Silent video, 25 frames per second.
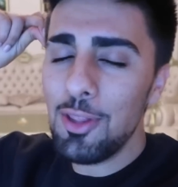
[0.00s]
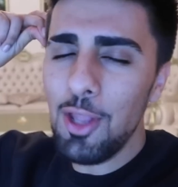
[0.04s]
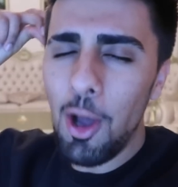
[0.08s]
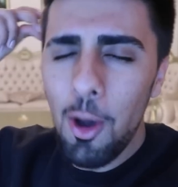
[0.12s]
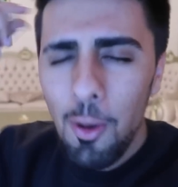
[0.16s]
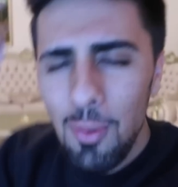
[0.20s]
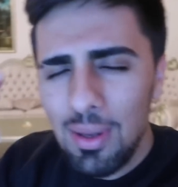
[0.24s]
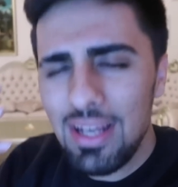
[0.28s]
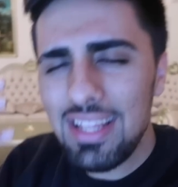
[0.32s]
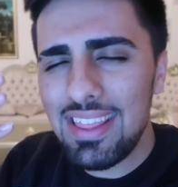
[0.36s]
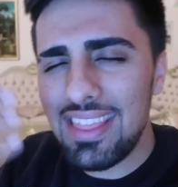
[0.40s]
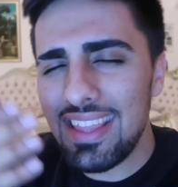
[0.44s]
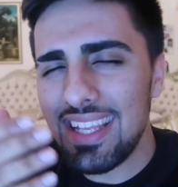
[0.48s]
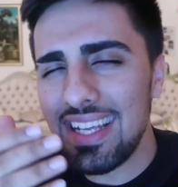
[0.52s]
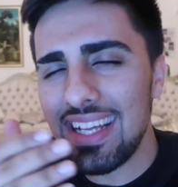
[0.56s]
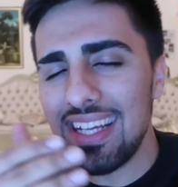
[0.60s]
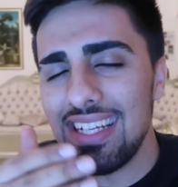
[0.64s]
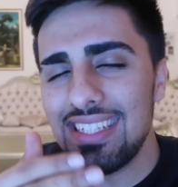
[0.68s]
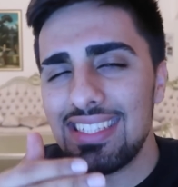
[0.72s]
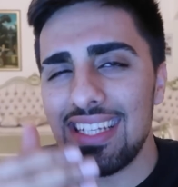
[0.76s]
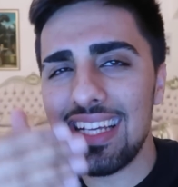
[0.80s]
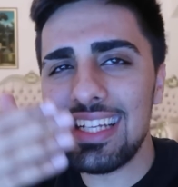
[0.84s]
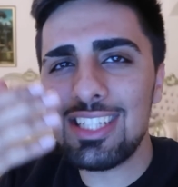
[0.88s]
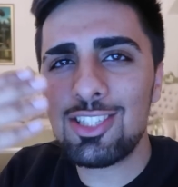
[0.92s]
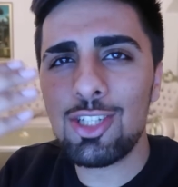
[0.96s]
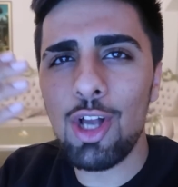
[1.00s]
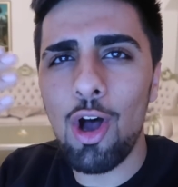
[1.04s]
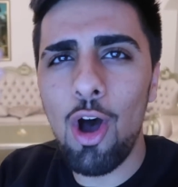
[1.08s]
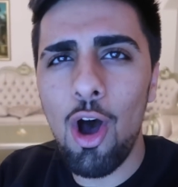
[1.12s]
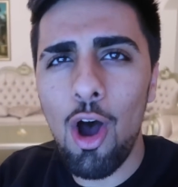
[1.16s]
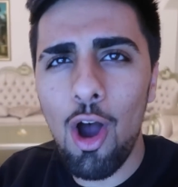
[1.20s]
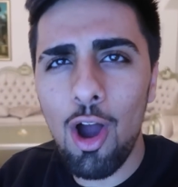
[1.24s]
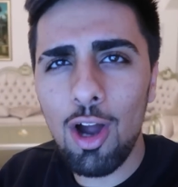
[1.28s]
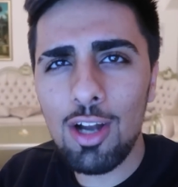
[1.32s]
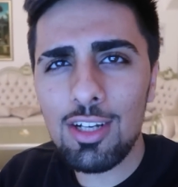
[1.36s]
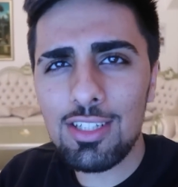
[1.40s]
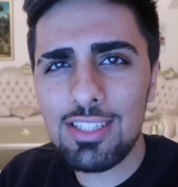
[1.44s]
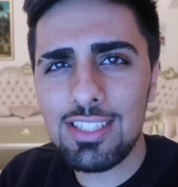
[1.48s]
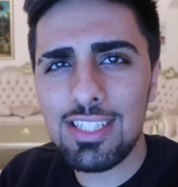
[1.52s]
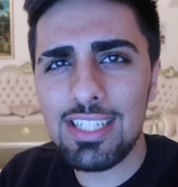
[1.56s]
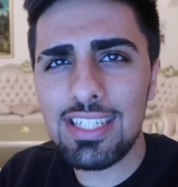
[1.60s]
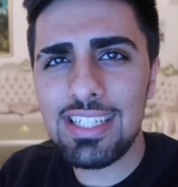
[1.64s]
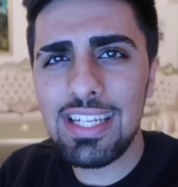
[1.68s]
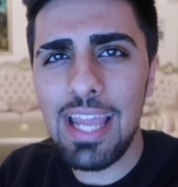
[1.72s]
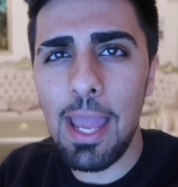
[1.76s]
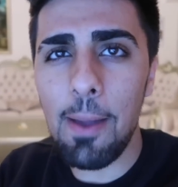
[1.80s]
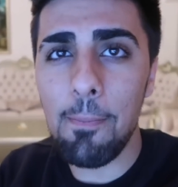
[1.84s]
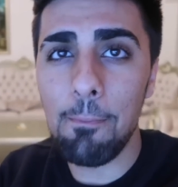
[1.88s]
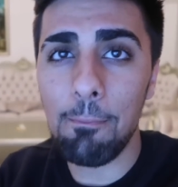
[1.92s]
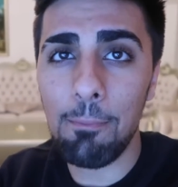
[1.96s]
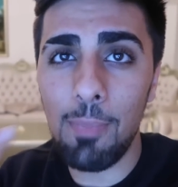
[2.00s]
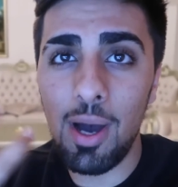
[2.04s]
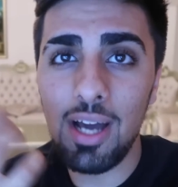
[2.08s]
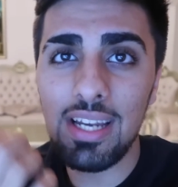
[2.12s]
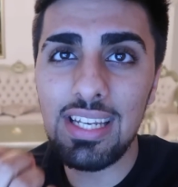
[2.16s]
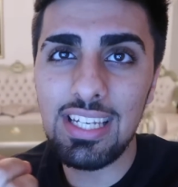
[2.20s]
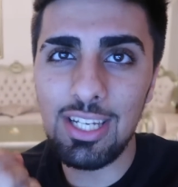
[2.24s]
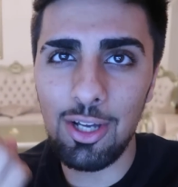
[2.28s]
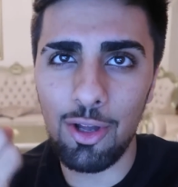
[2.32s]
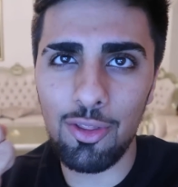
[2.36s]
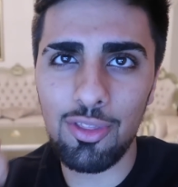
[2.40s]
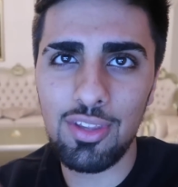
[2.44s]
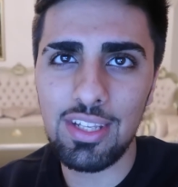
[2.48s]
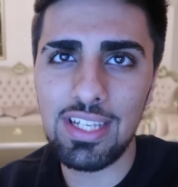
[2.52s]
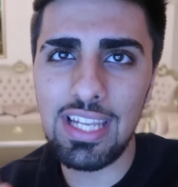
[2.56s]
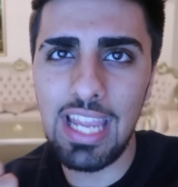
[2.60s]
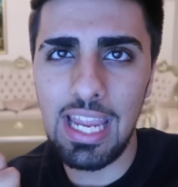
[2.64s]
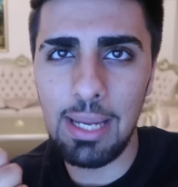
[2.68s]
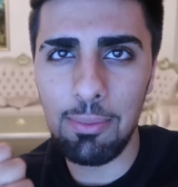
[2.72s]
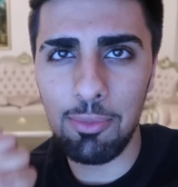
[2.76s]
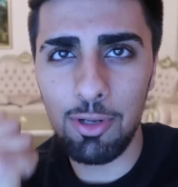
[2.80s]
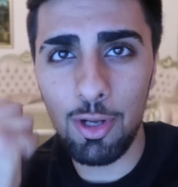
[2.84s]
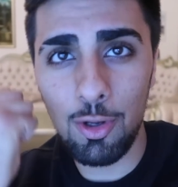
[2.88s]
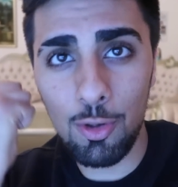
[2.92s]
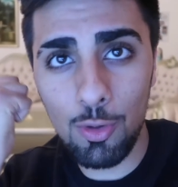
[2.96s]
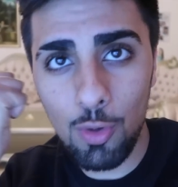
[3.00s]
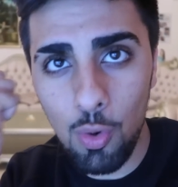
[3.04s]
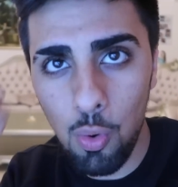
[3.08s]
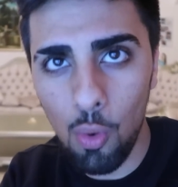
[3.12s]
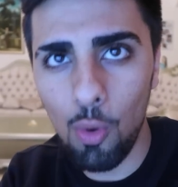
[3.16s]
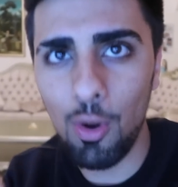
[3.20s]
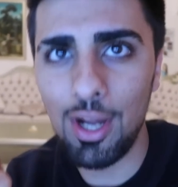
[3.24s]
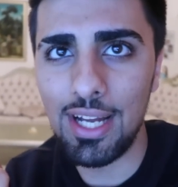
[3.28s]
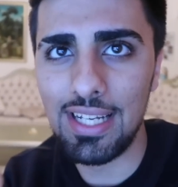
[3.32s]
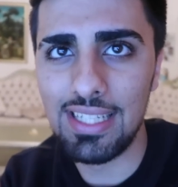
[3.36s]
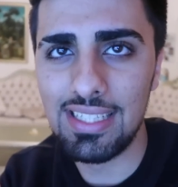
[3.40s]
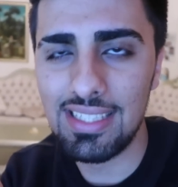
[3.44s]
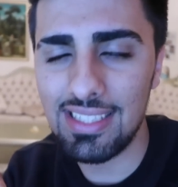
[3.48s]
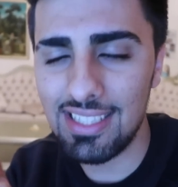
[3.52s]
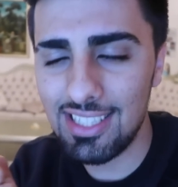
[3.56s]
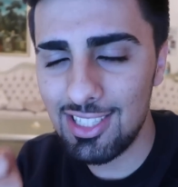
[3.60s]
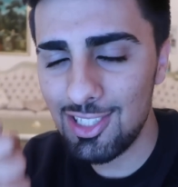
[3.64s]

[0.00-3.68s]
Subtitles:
but the only thing is, it's hard to get money on the game, you know, coins.